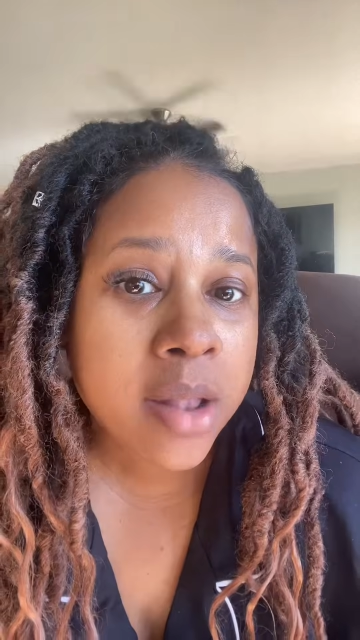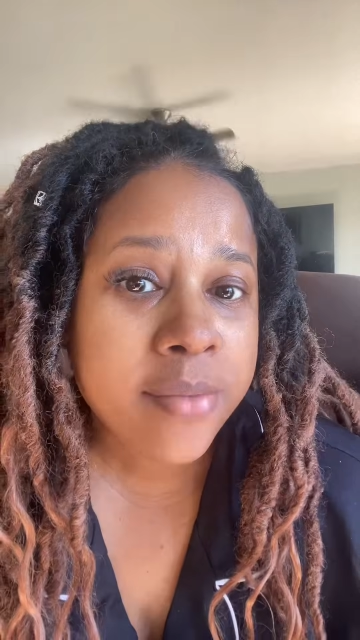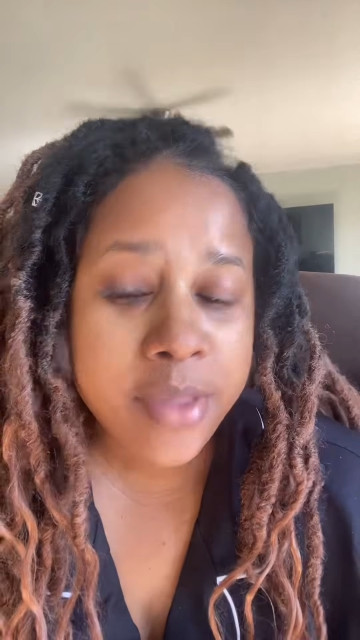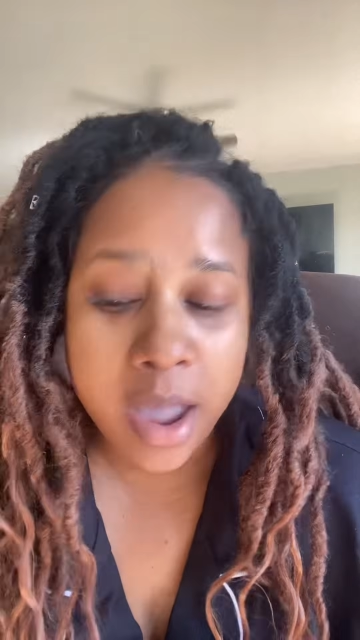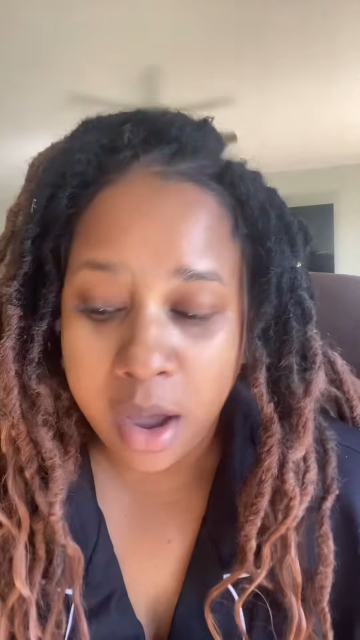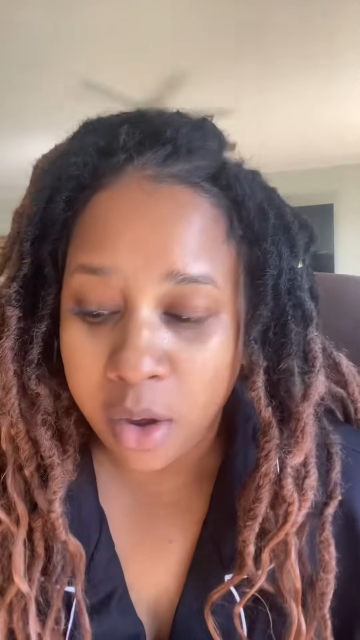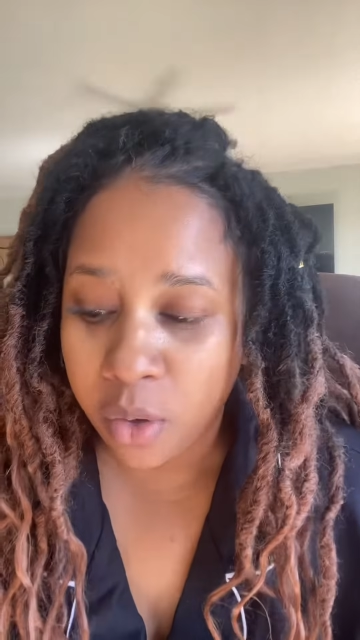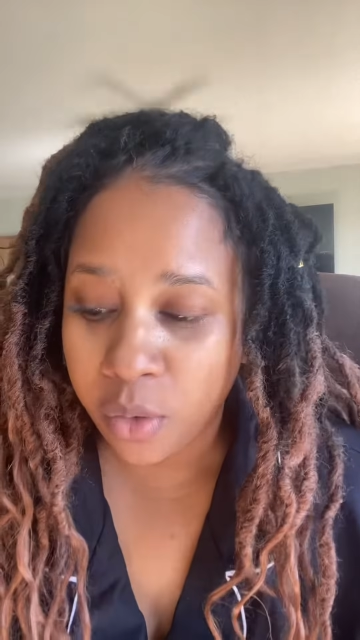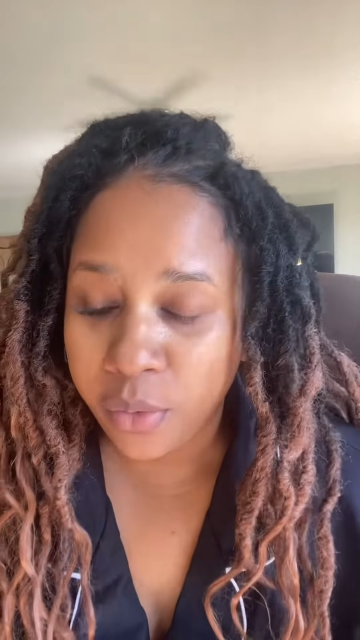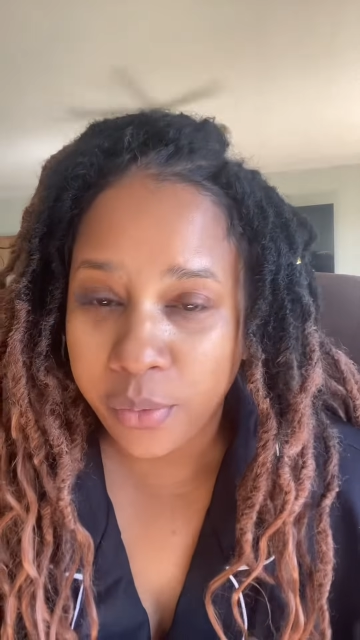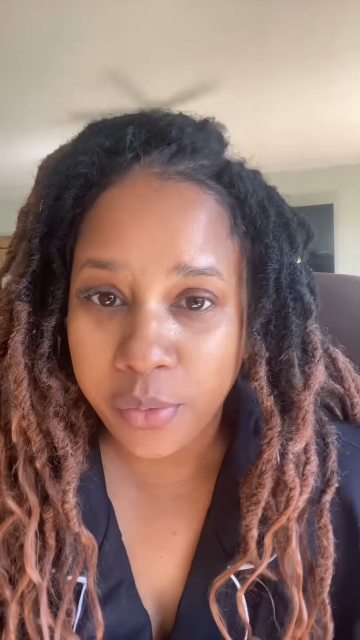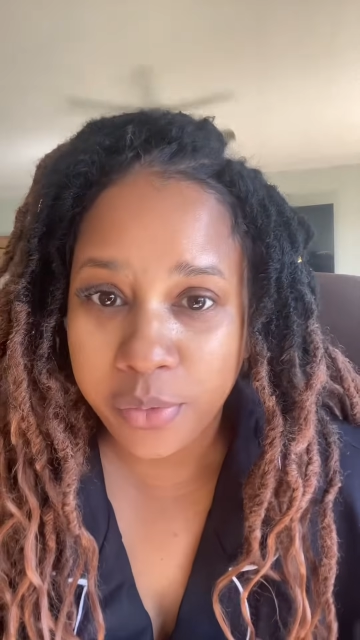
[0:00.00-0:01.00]
Now,
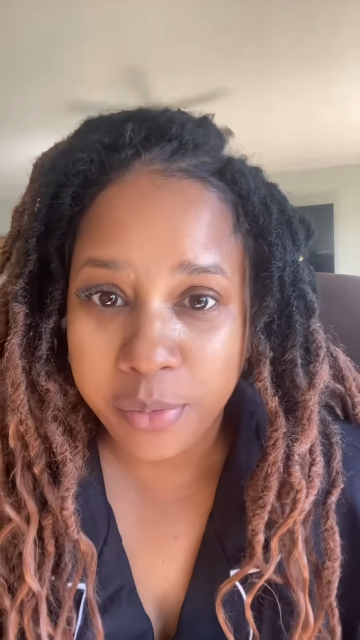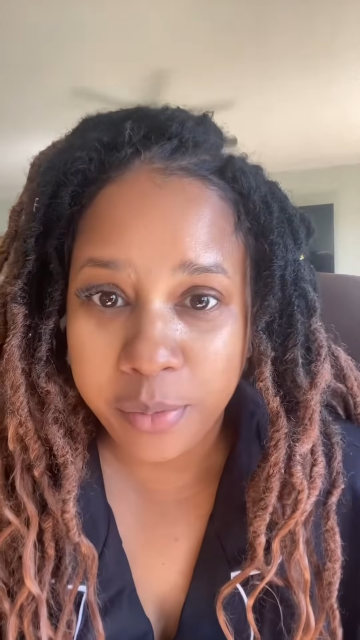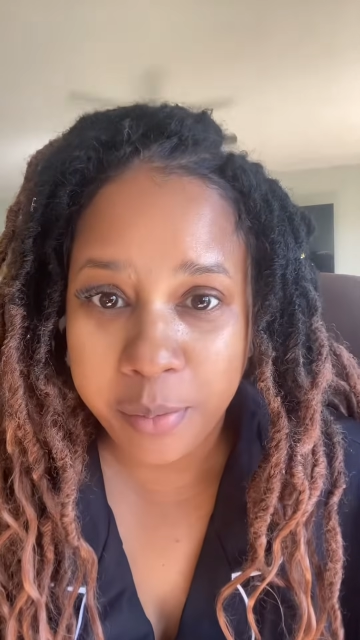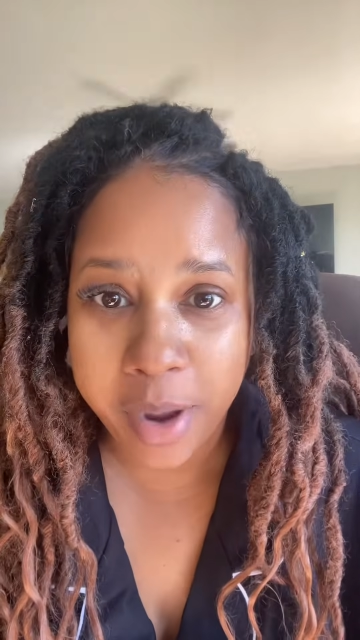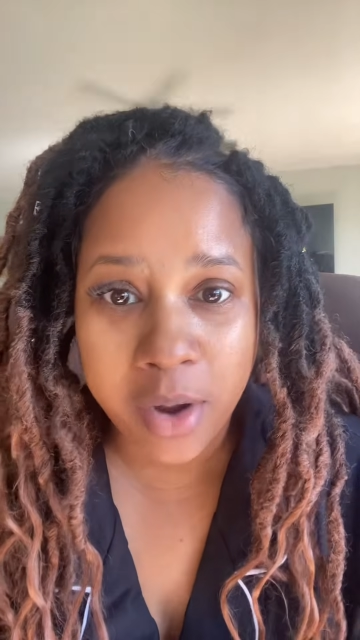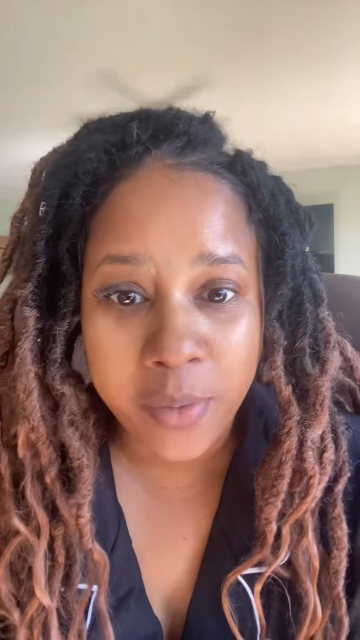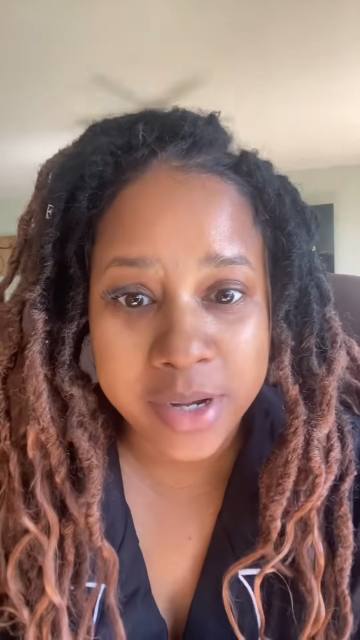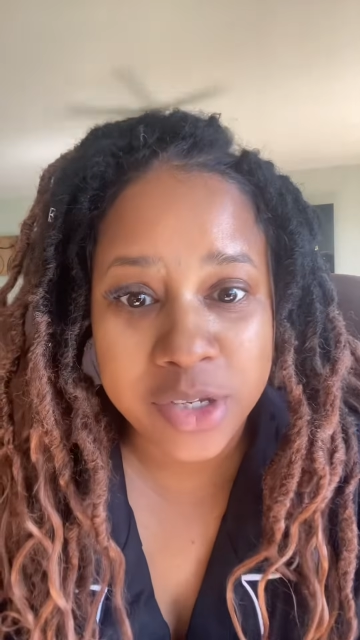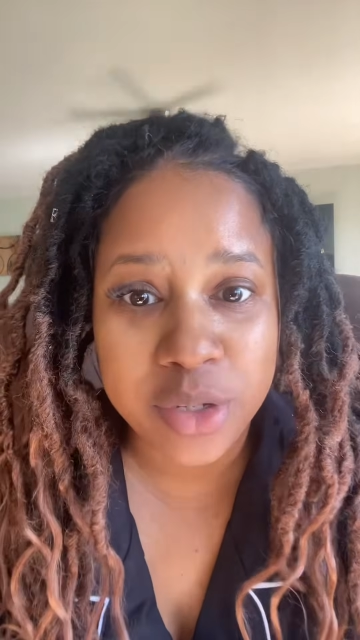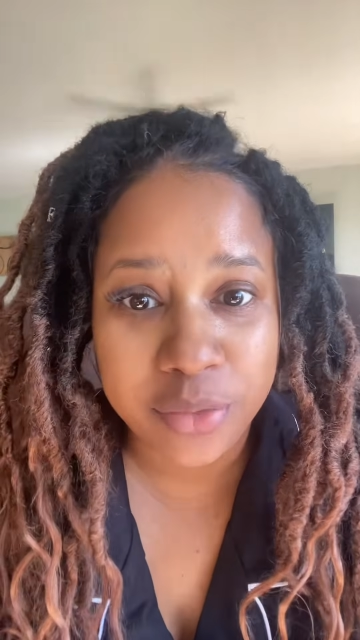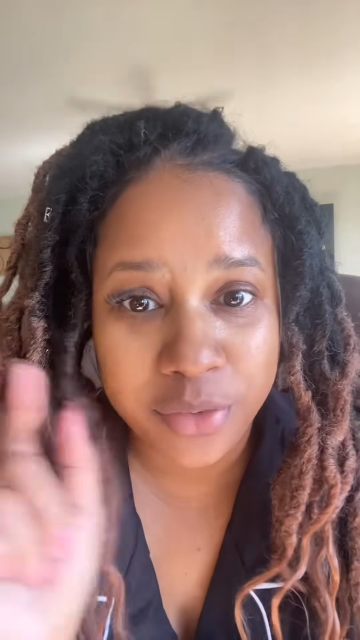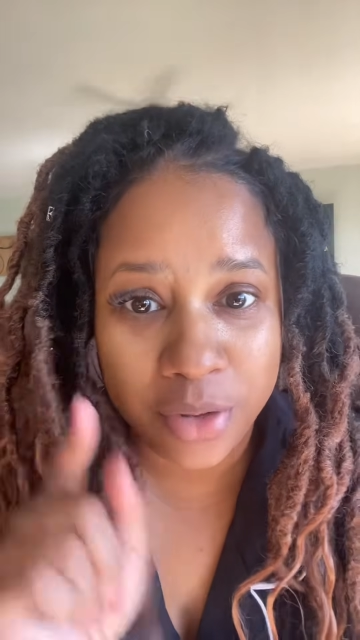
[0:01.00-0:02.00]
my
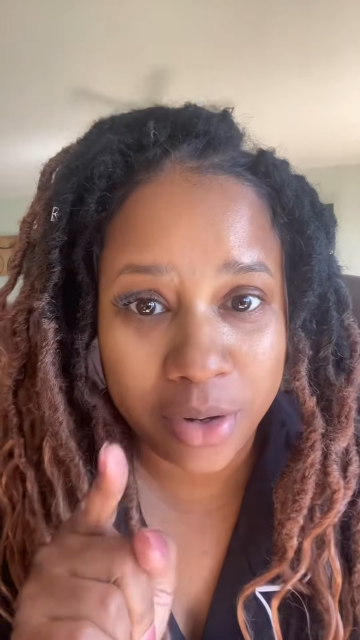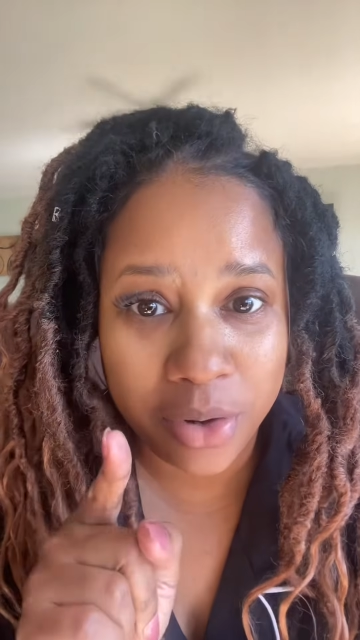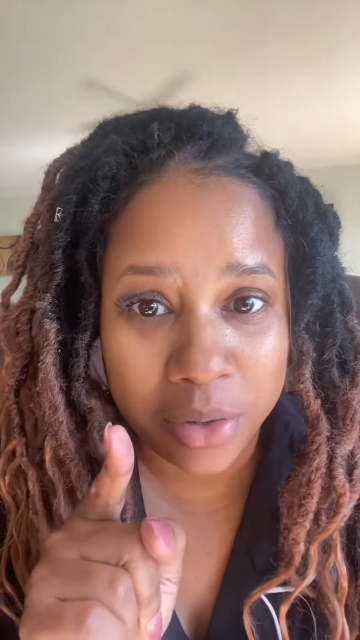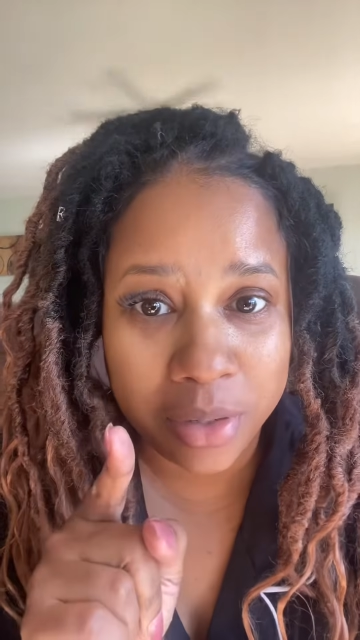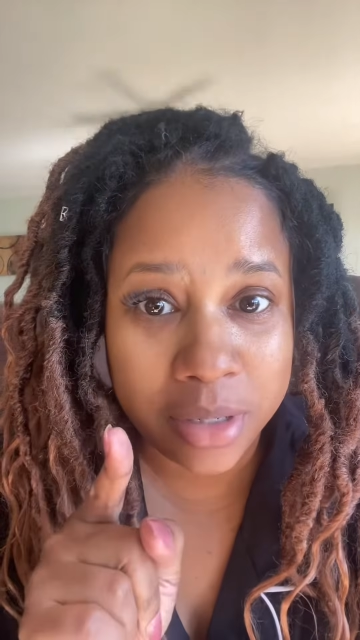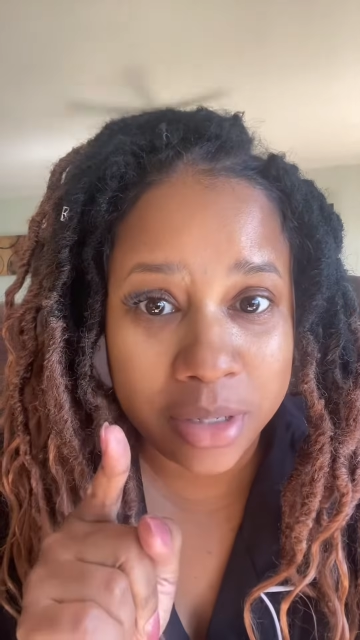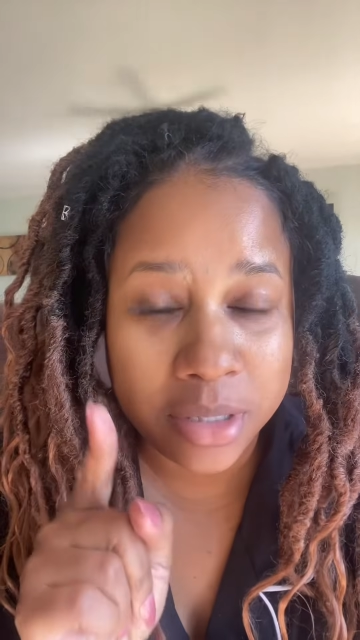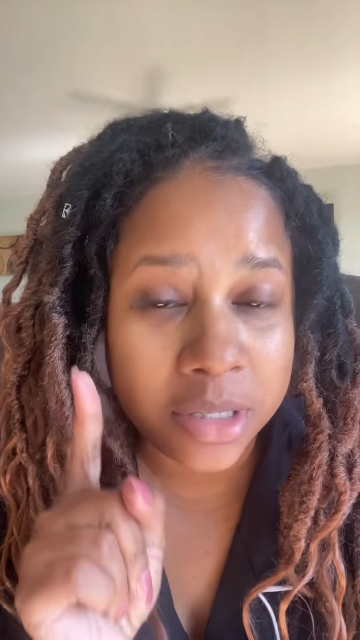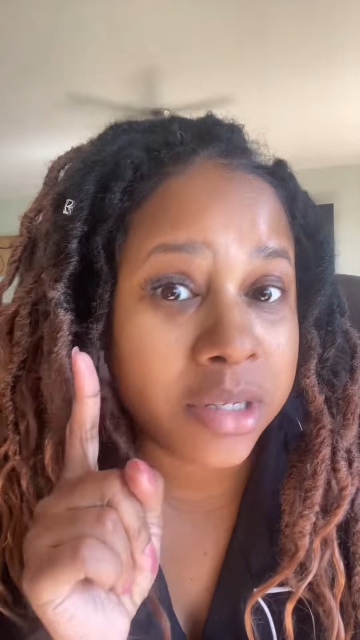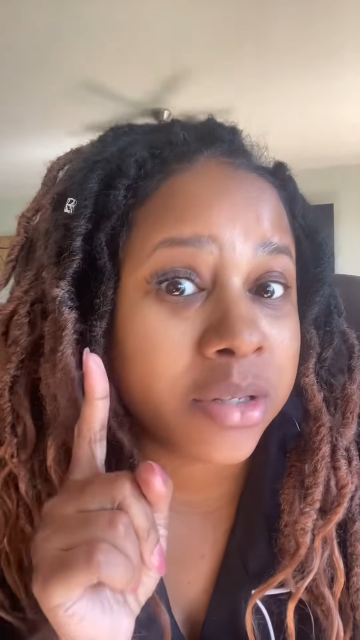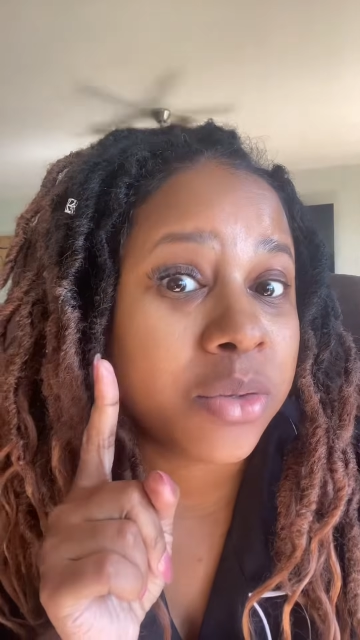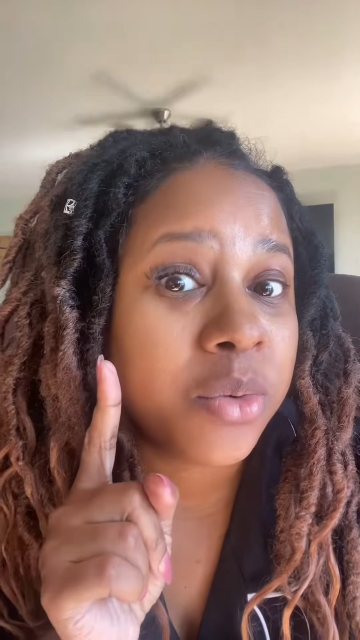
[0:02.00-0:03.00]
question for the girlies
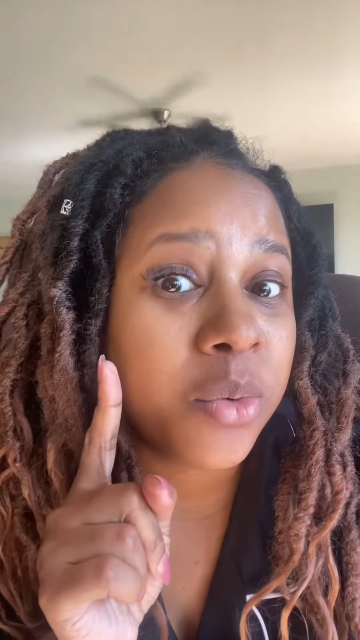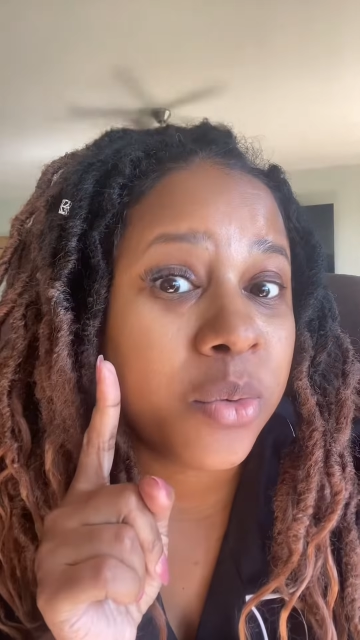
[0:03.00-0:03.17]
is